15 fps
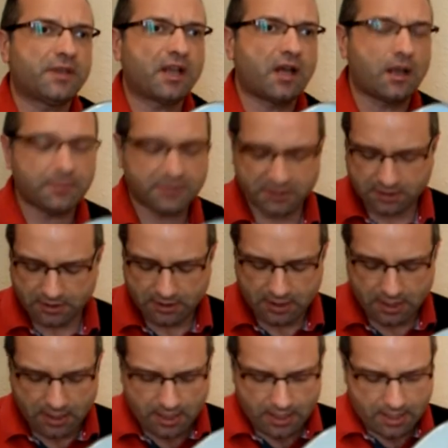pickups,
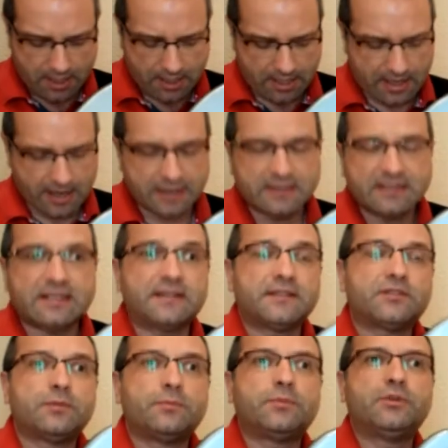I
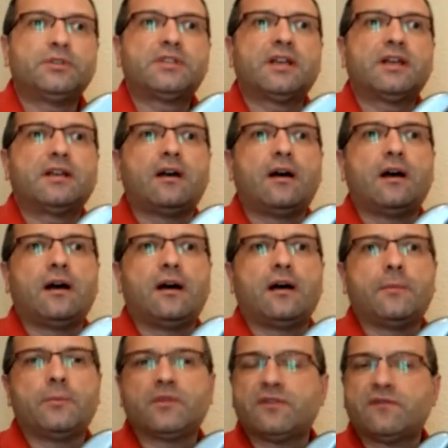decided to put
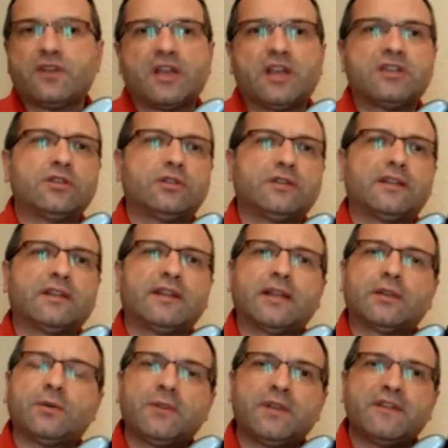a modification
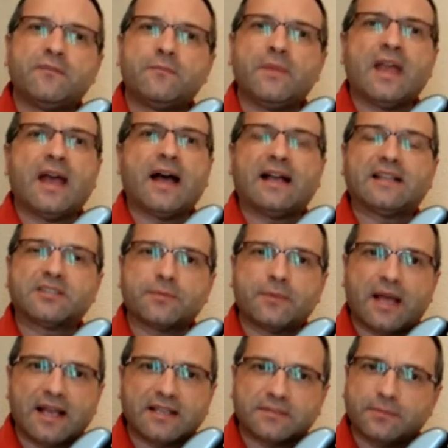that could give me
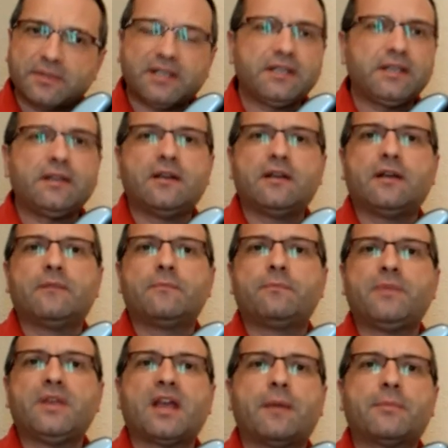as many
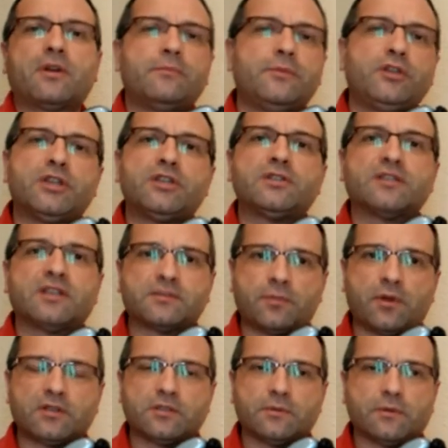pickup combinations as
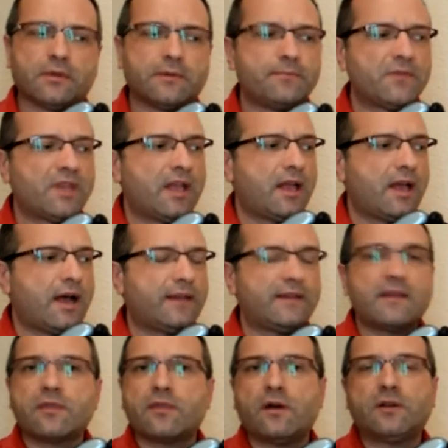possible. And
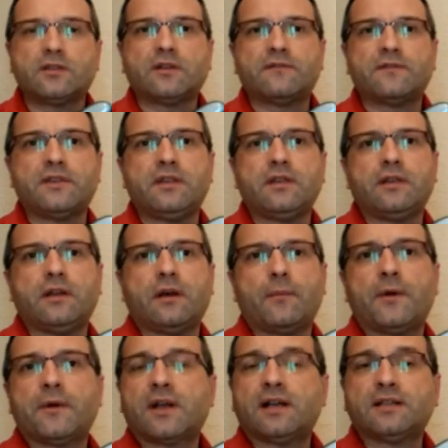I thought of the
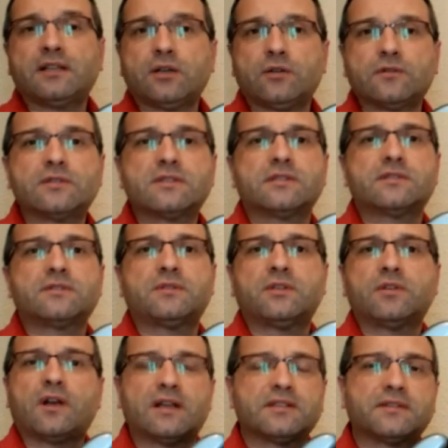American Deluxe
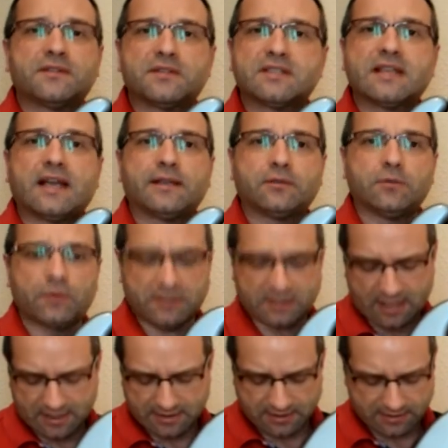Stratocaster design, which
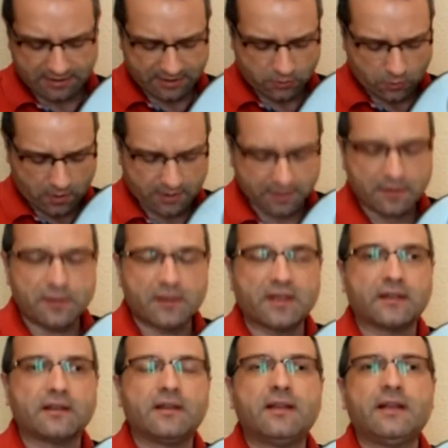has an X1
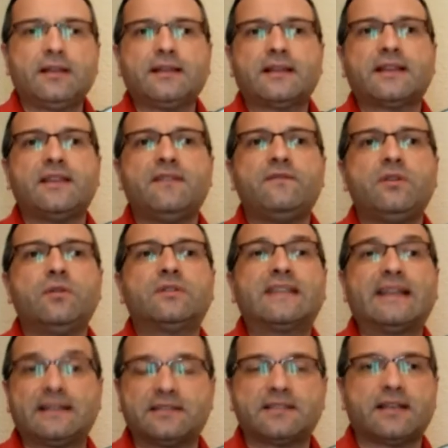thing that gives you
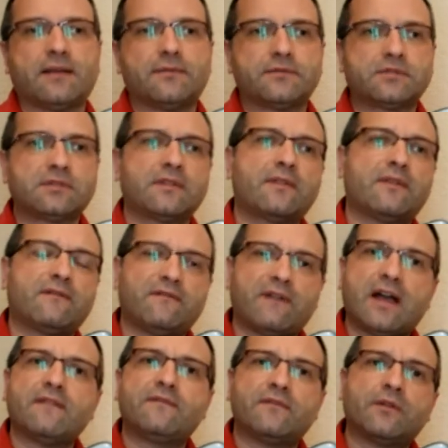10 sounds, the
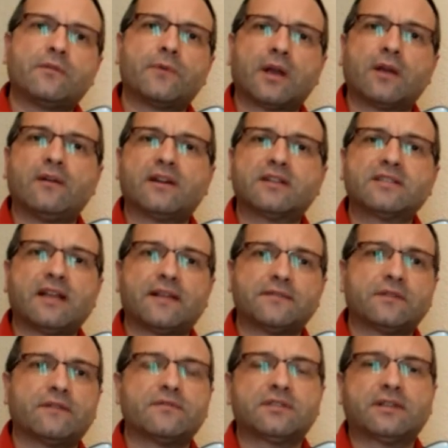5 regular
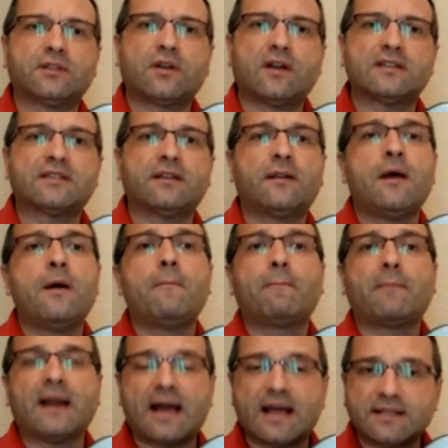sounds of the Stratocaster
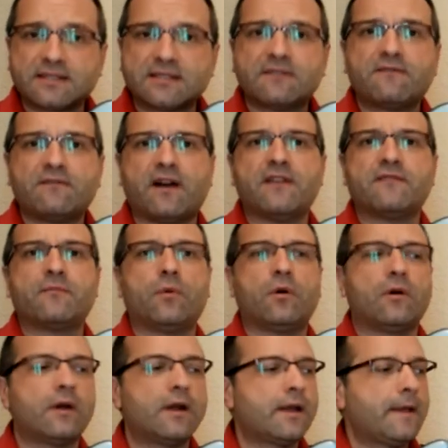plus 5
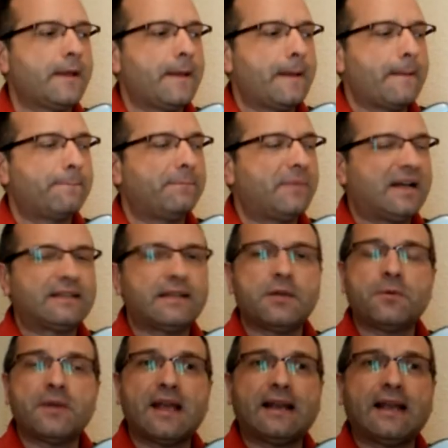more. But I
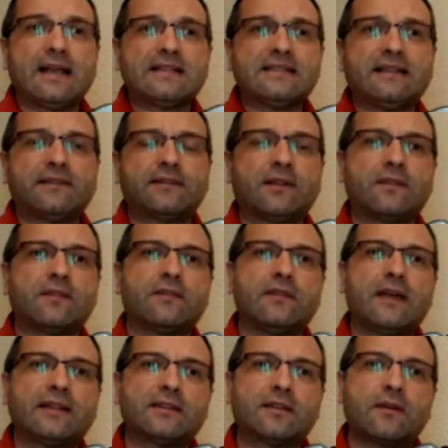realized
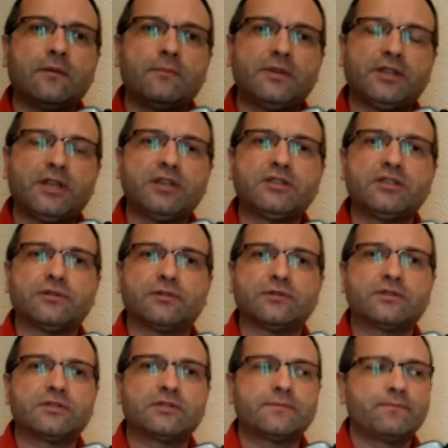that
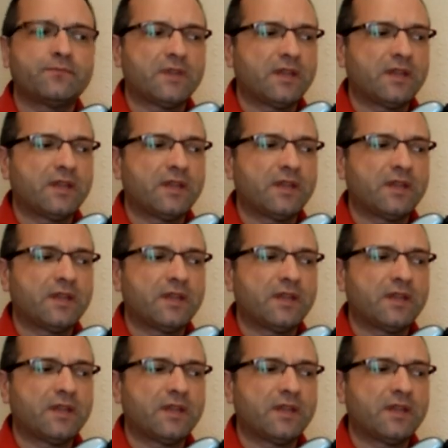combinations